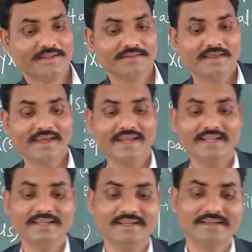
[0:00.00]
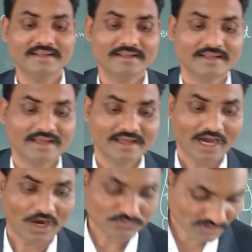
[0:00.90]
Then
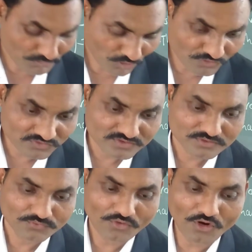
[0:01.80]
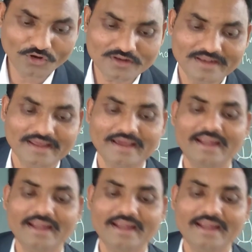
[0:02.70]
outermost fold